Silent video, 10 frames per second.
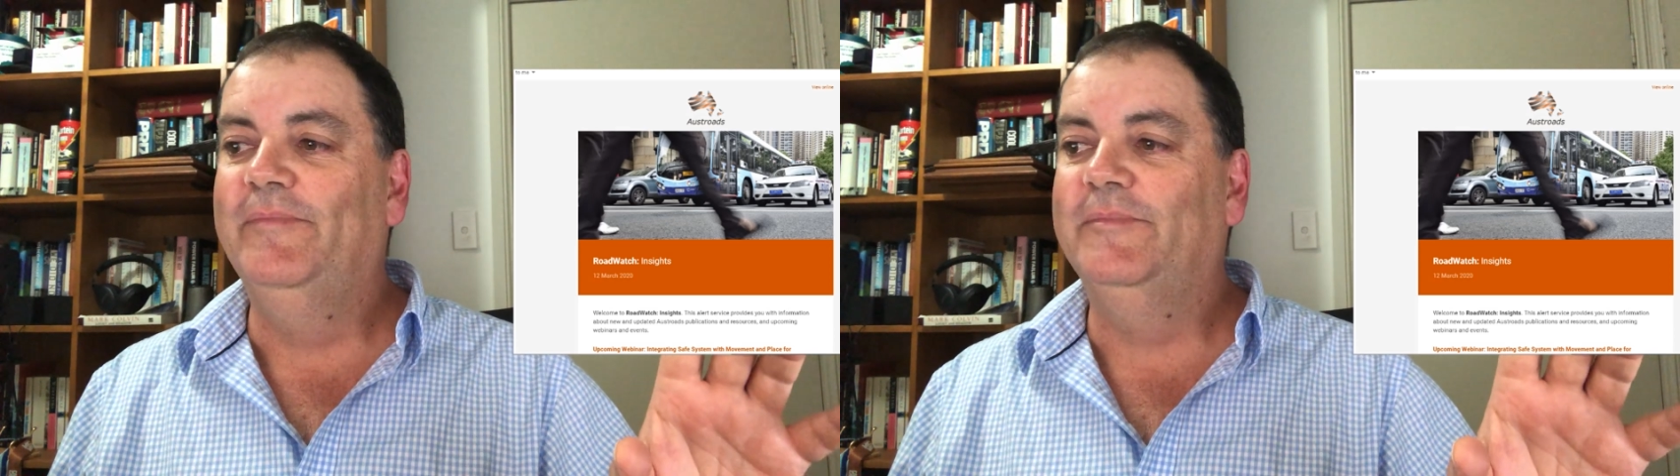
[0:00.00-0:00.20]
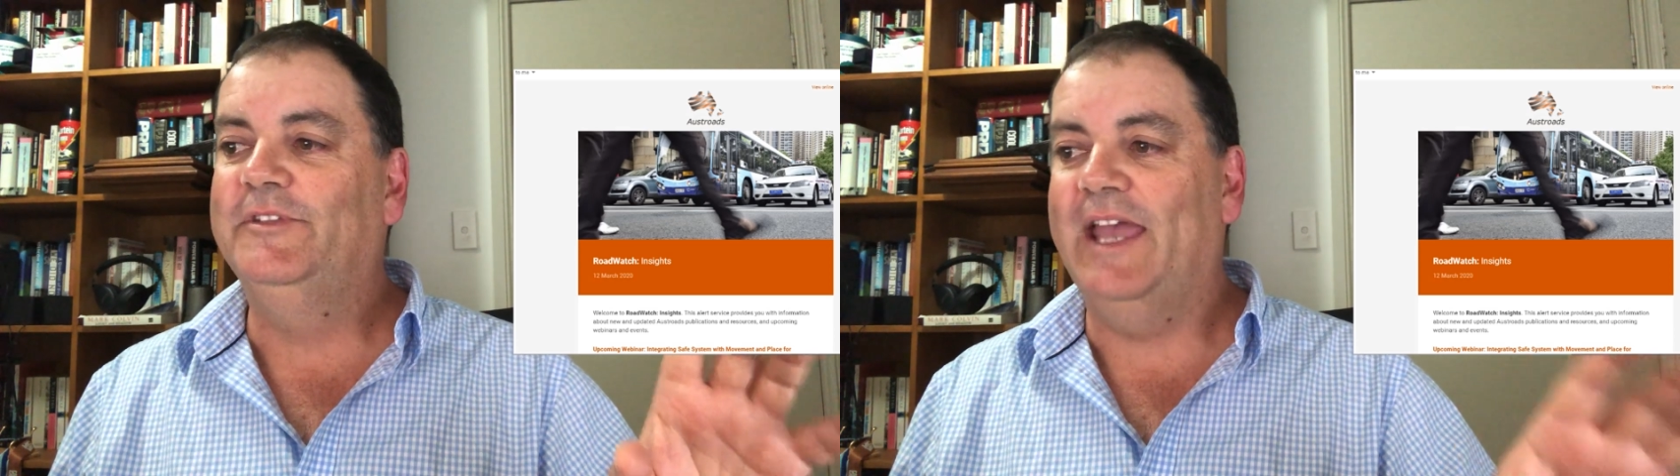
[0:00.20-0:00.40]

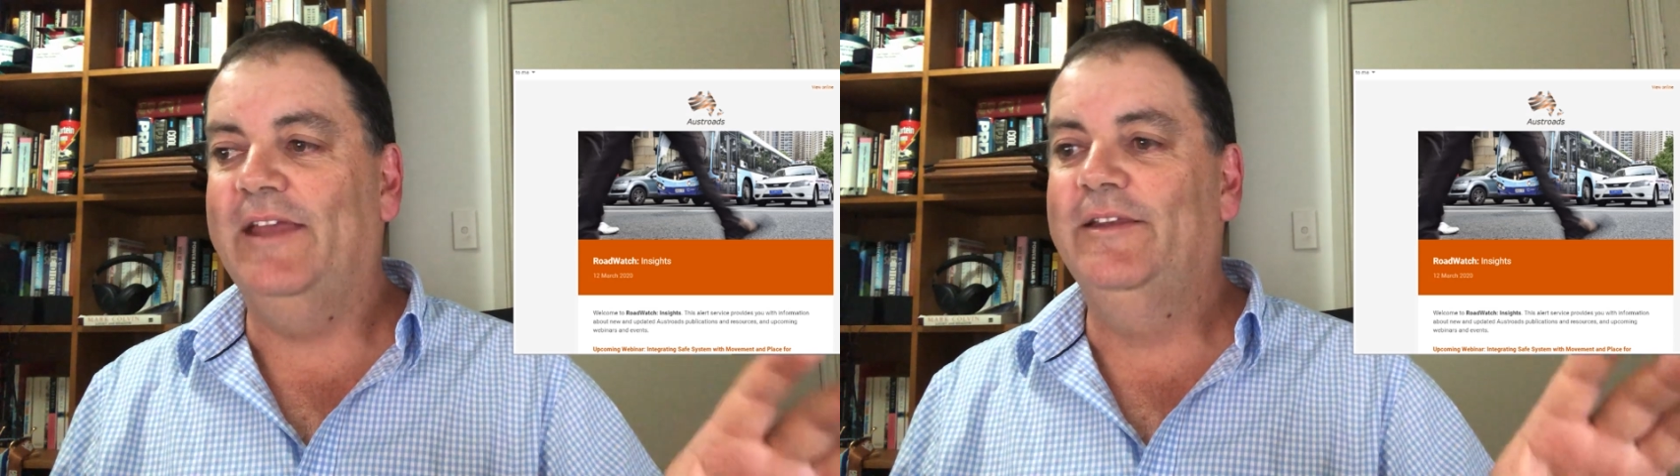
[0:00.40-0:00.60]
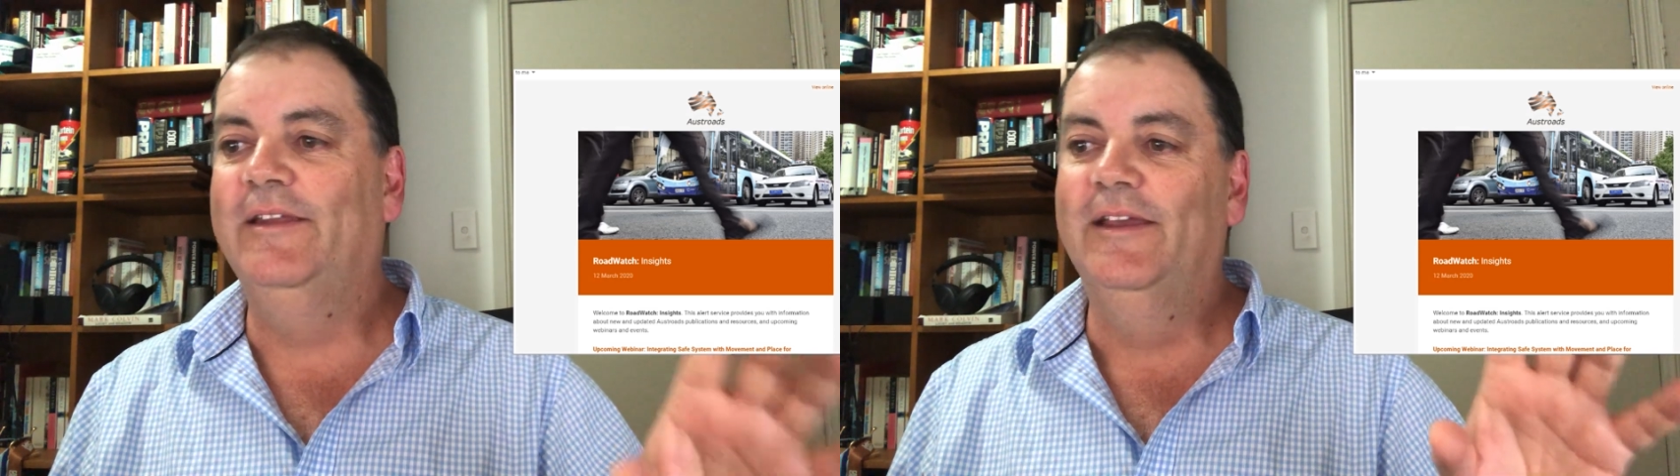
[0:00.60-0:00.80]

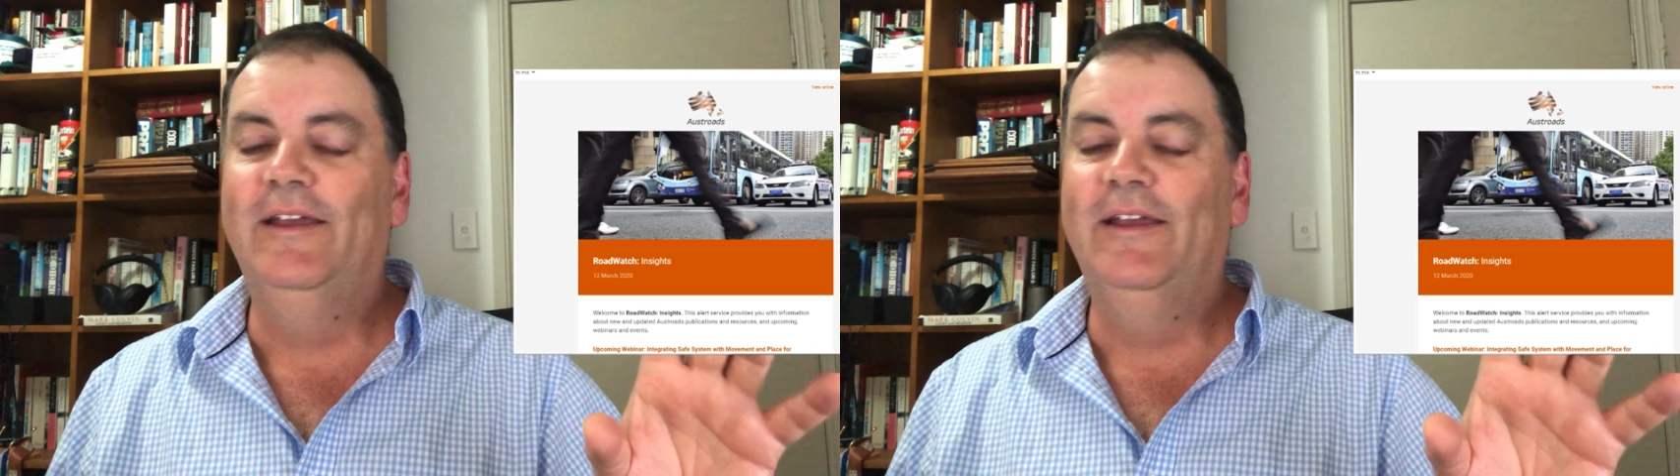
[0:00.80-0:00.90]
standard